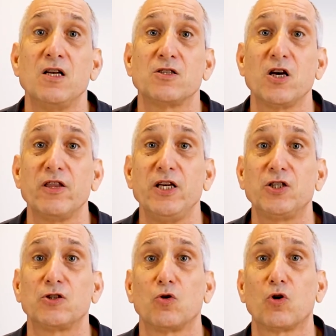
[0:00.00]
So these
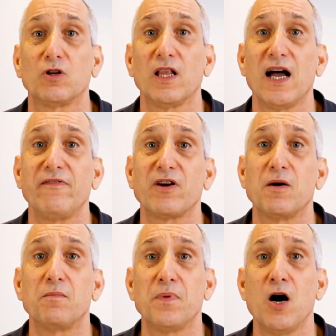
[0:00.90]
short life
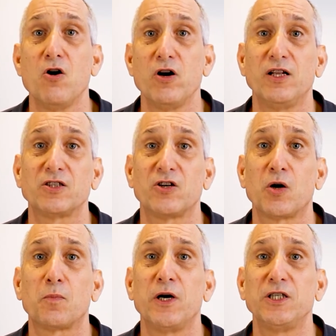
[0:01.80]
components are
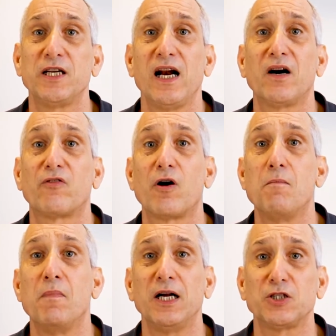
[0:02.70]
depreciated over a
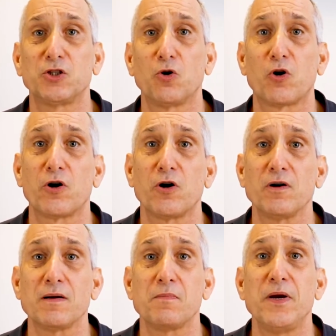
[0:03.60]
much shorter
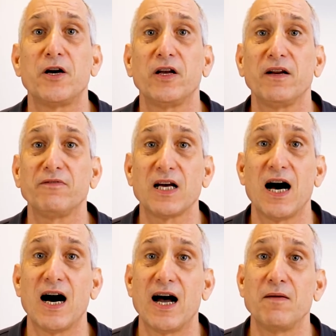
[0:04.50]
period of
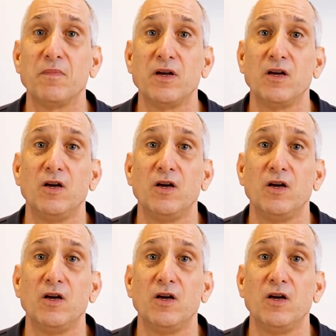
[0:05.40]
time,